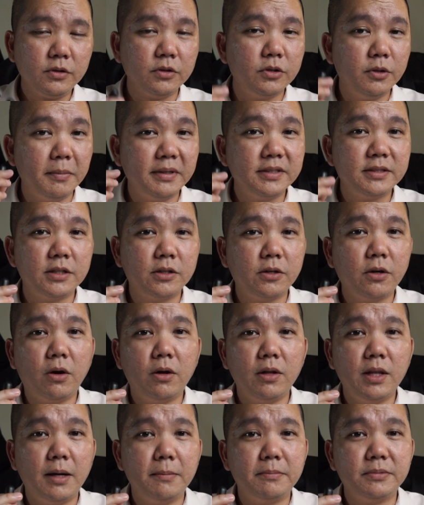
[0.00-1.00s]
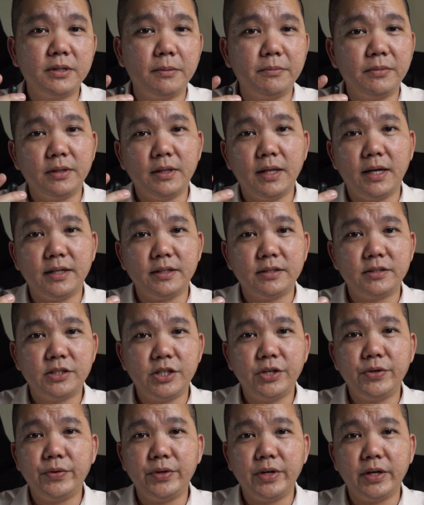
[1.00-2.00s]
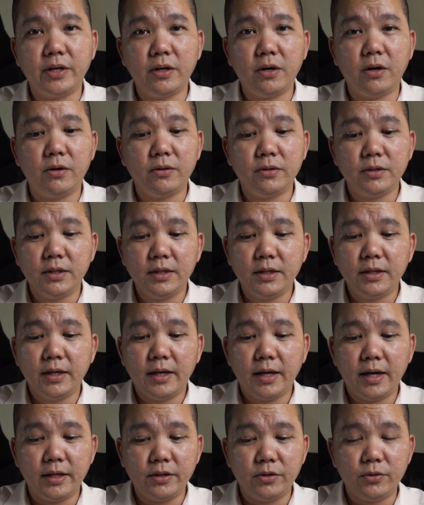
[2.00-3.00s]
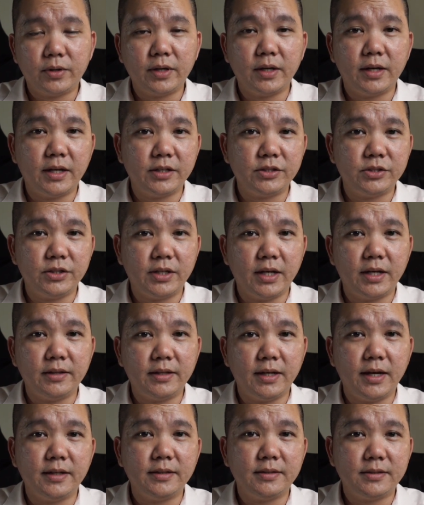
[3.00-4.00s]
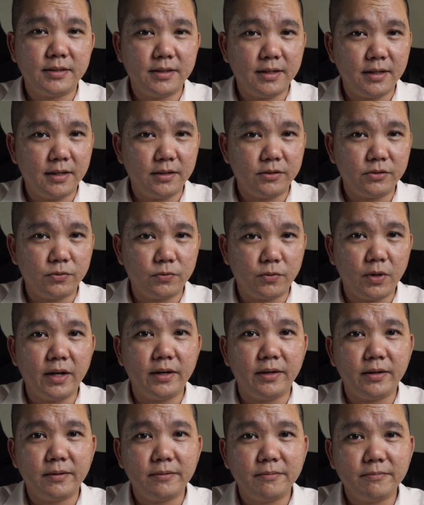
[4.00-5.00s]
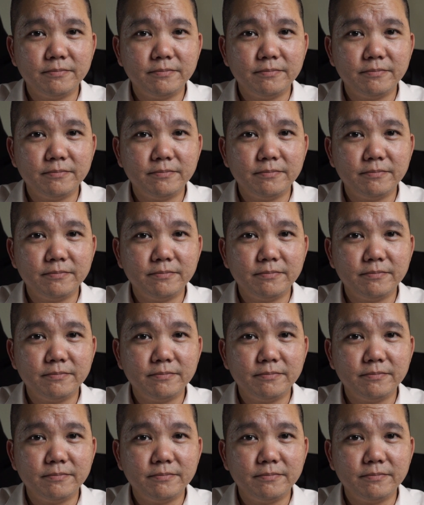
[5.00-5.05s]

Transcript: you basically call up something like Siri and all, and you can actually get that to run.